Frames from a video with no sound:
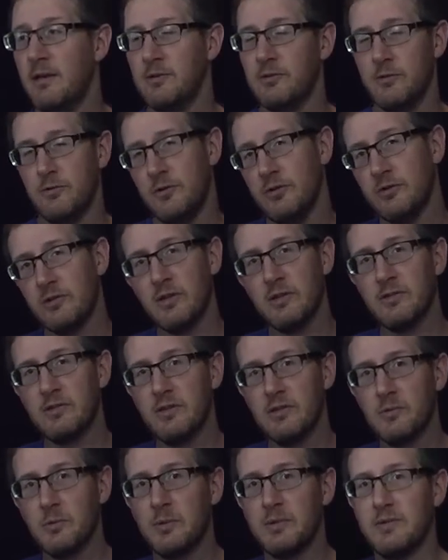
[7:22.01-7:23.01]
So just because
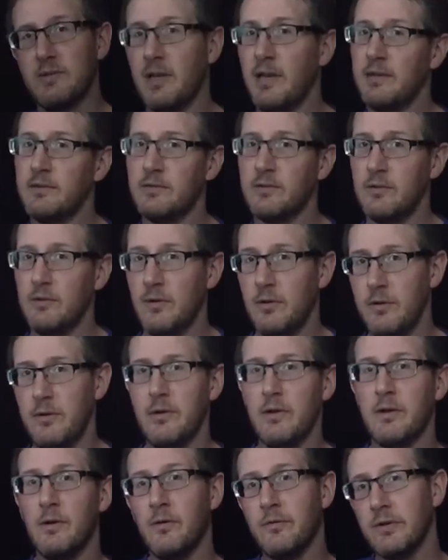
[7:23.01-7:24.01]
this one says, oh, you
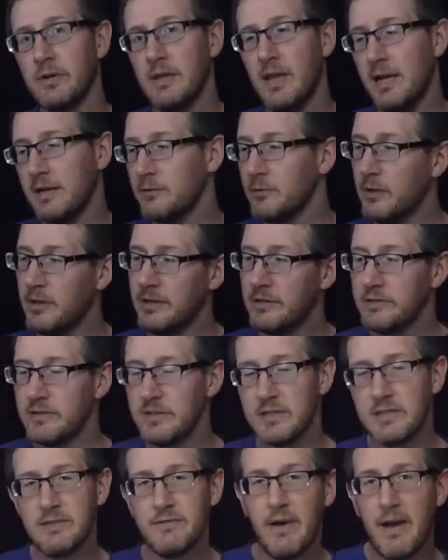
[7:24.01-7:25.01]
can overclock to
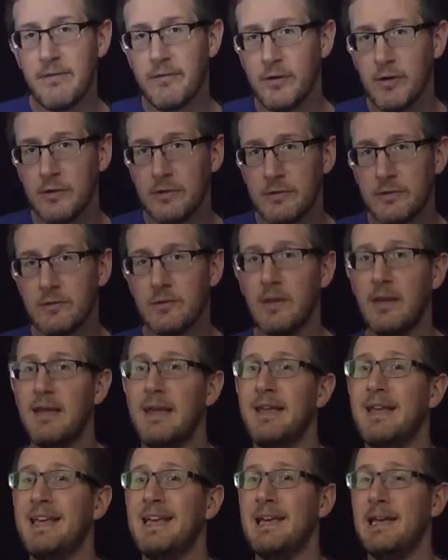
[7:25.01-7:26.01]
165 hertz,
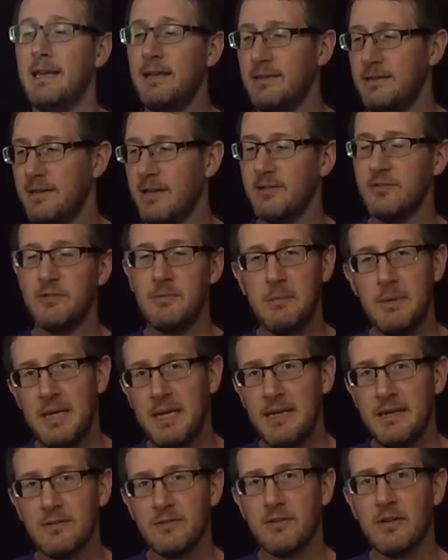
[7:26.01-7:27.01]
it doesn't
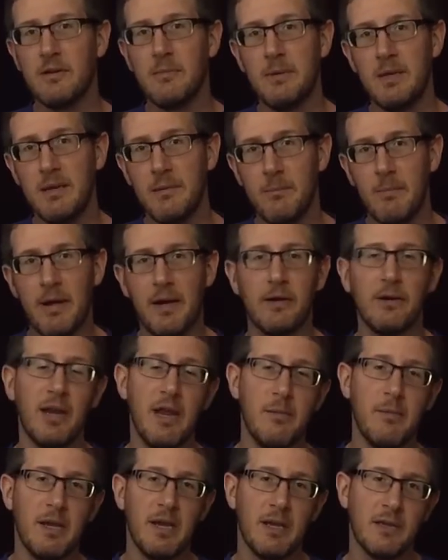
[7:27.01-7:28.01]
mean it's going to be a better
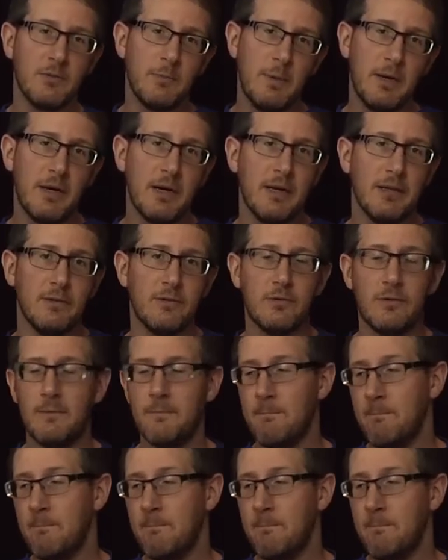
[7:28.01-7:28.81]
gaming experience.